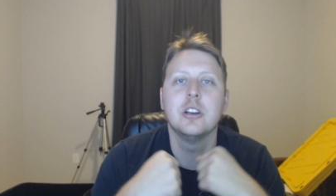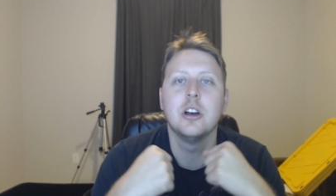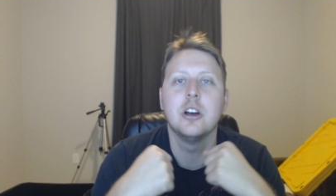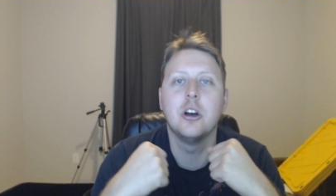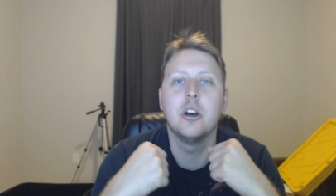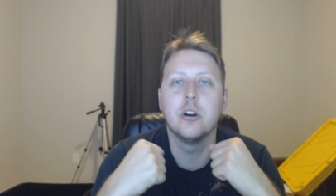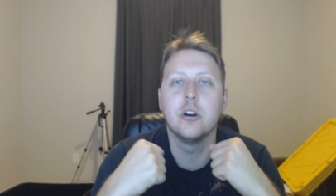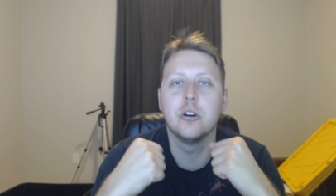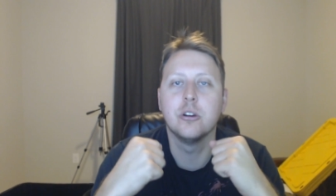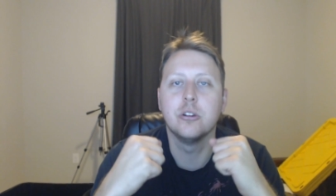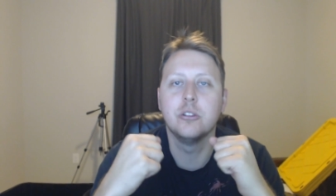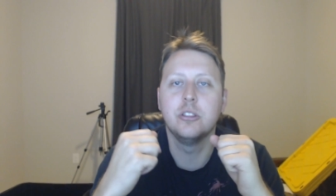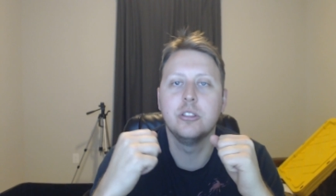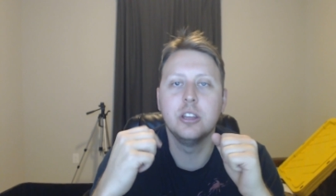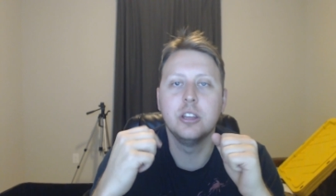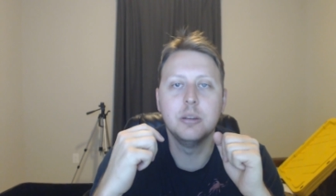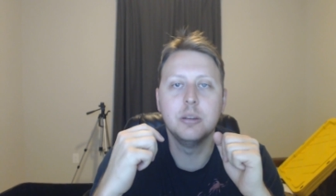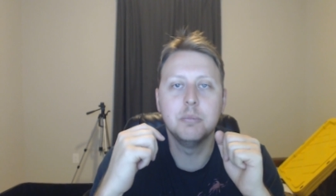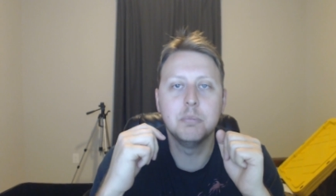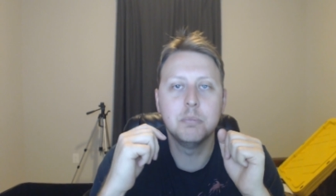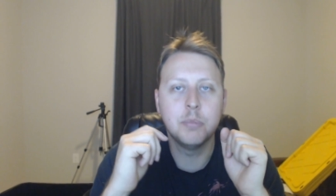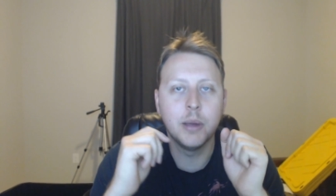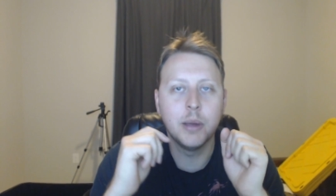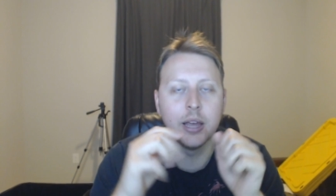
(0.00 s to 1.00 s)
are the
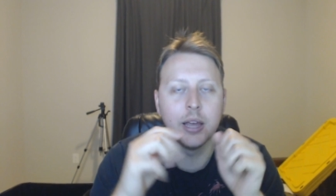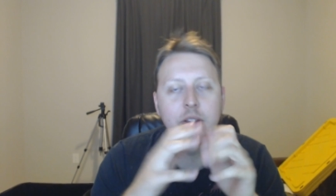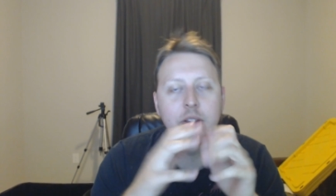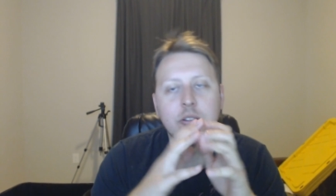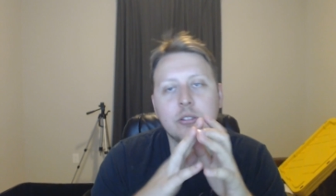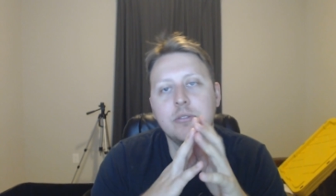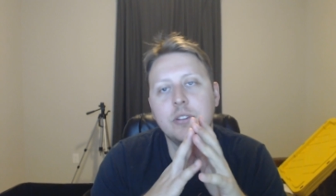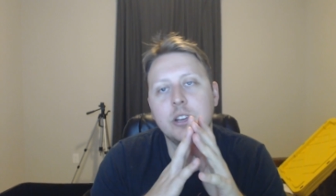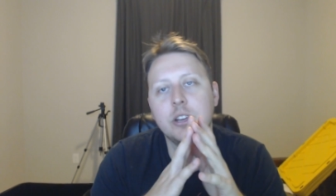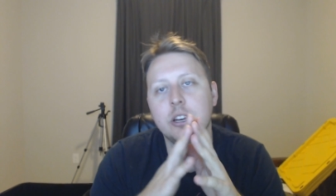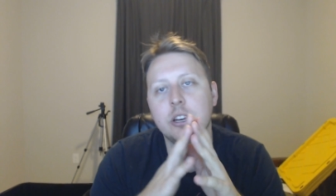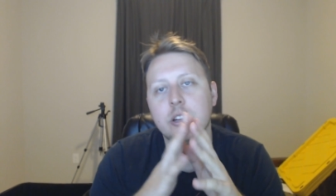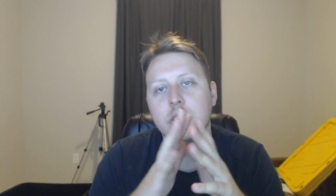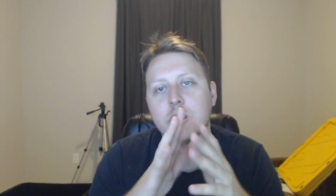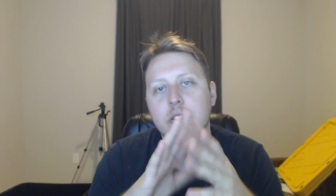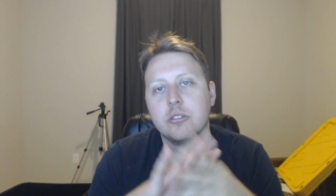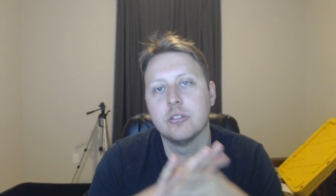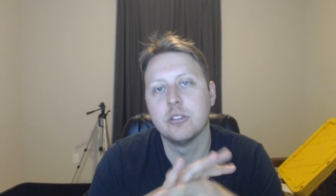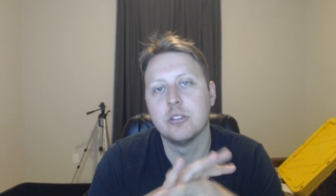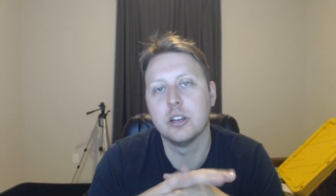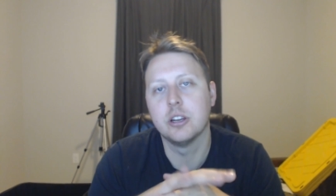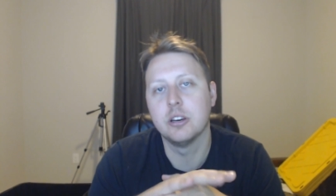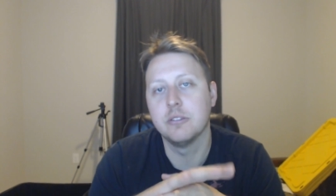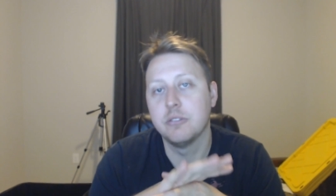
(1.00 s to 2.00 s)
best videos
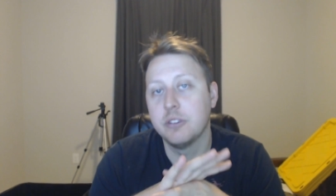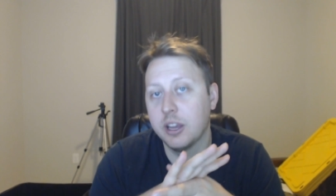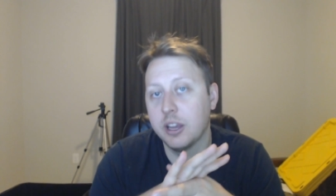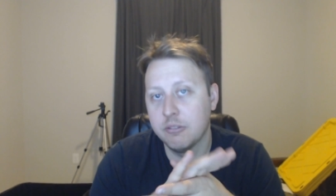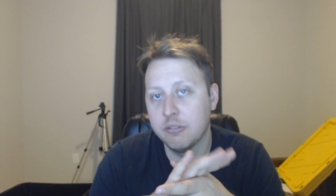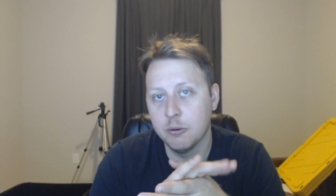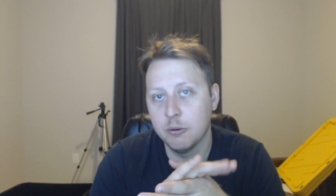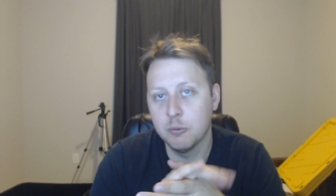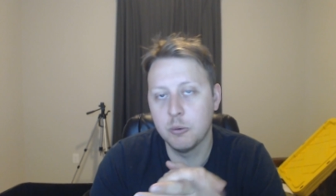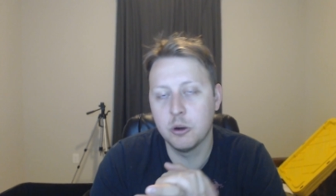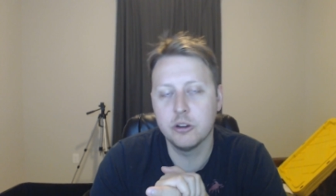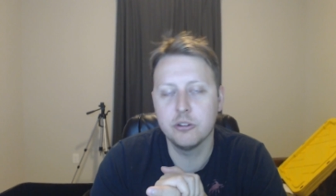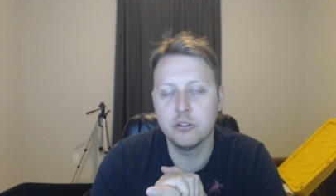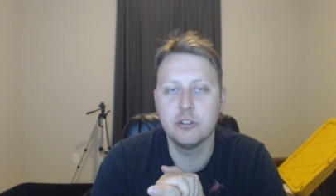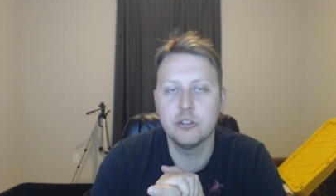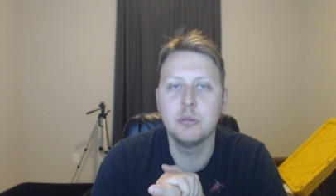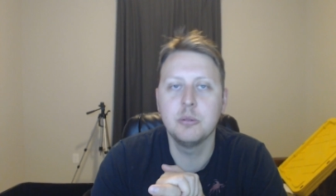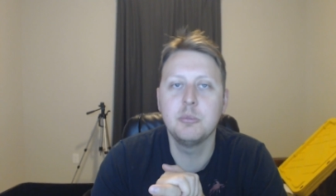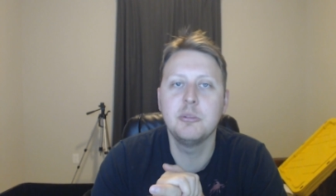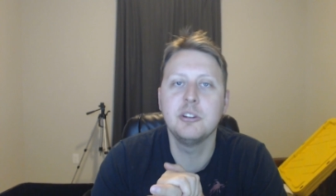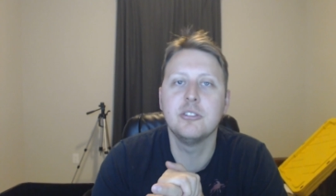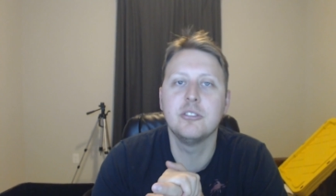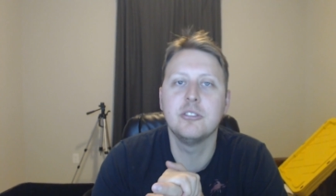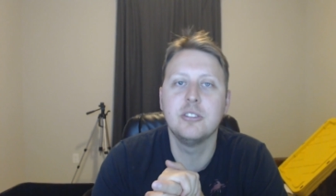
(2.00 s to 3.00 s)
that if you haven't watched them,
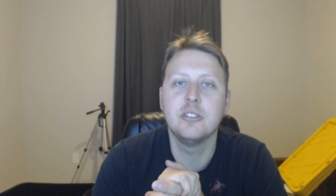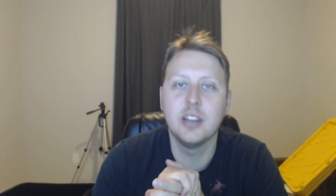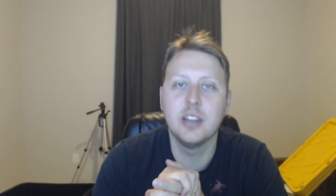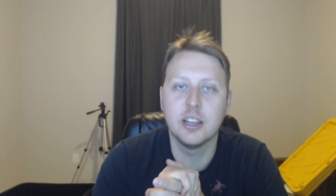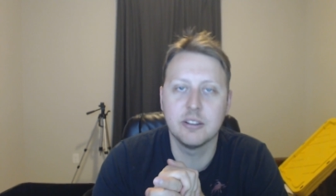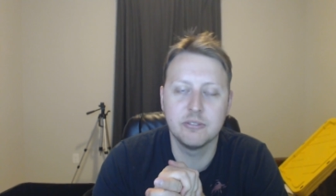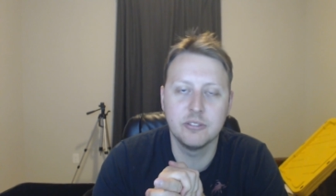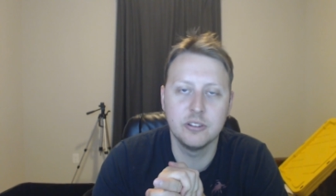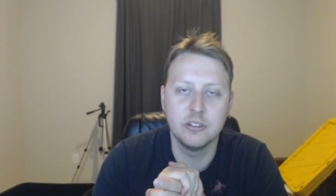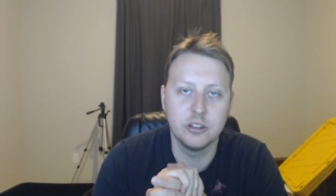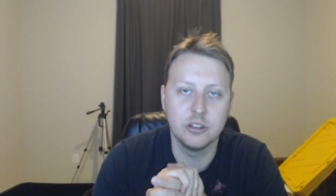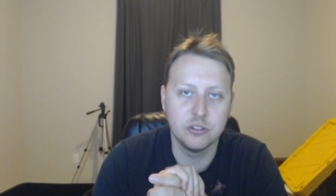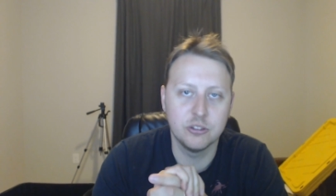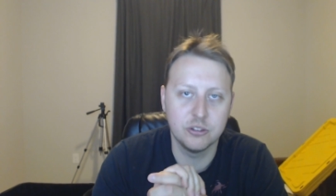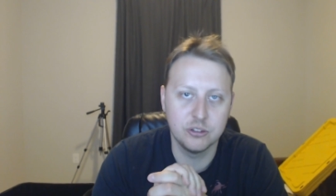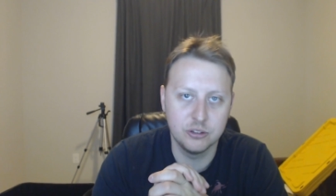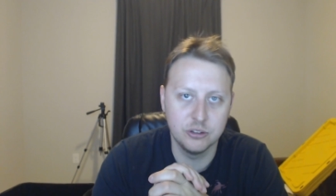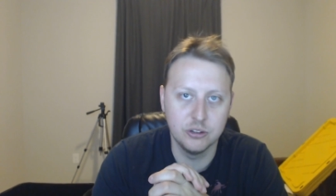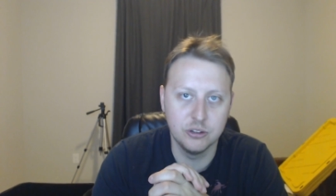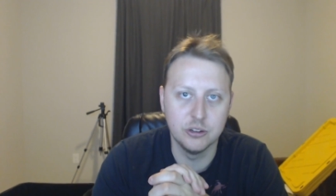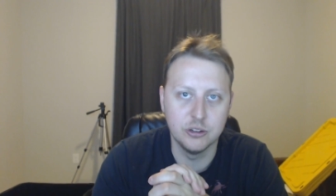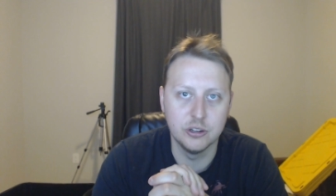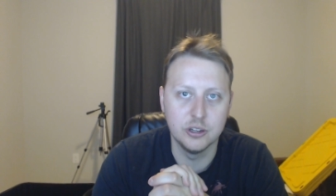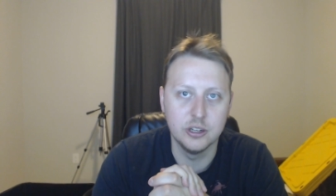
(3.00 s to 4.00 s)
you definitely
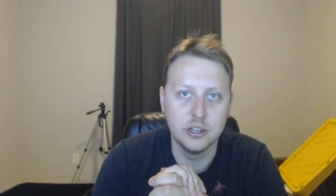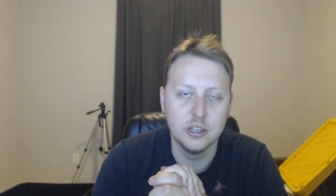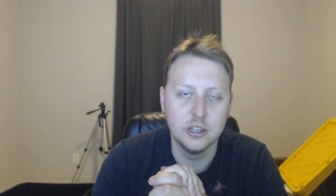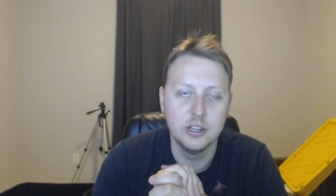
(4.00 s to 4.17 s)
should.